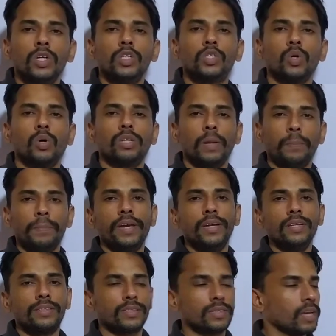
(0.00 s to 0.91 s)
So that
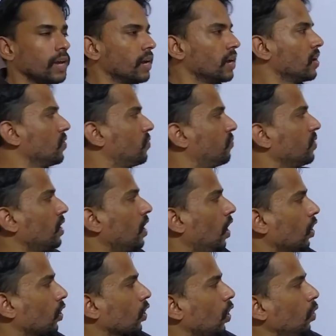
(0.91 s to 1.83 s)
means if we
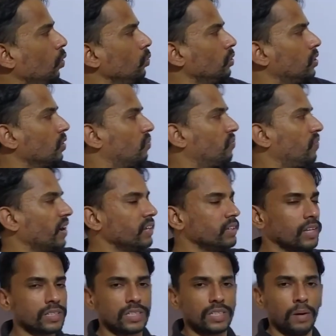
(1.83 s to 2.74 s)
account to
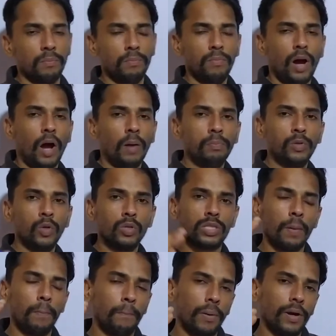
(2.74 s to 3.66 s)
find the sum up to
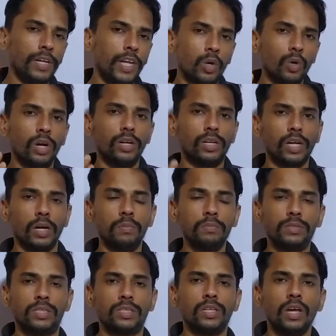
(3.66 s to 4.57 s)
some particular
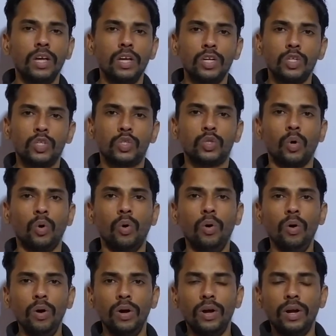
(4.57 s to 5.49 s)
terms,
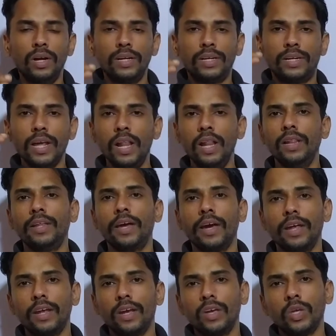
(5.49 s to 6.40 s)
so till
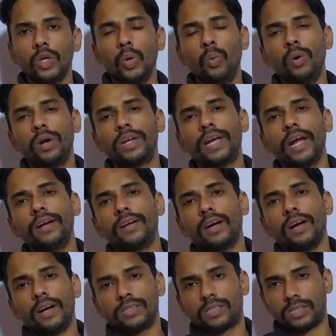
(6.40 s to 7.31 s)
there you would
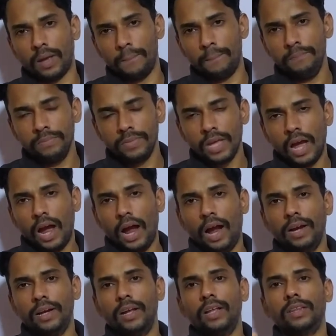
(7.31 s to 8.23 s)
get a sum,
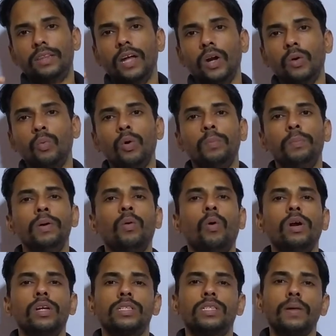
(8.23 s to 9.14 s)
and that would be
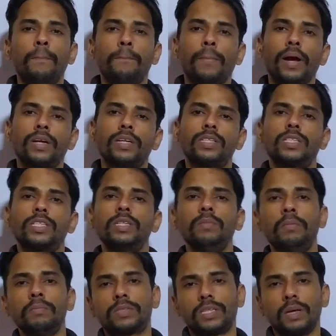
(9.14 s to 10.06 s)
what is the
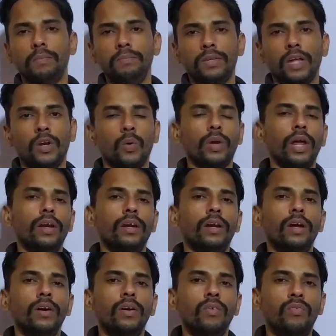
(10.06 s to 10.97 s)
maximum sum that you
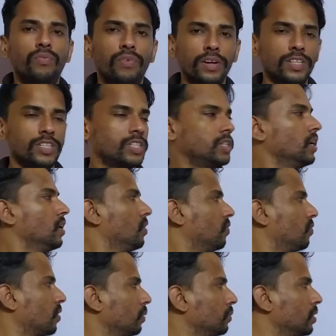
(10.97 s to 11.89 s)
can fetch
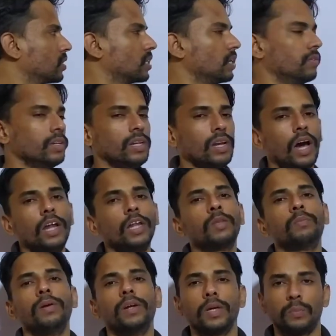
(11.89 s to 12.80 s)
from this given
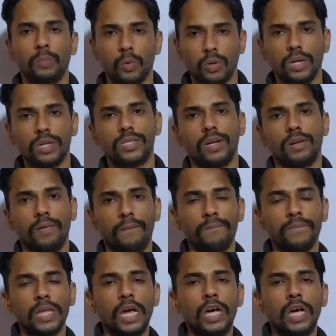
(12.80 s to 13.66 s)
arithmetic progression.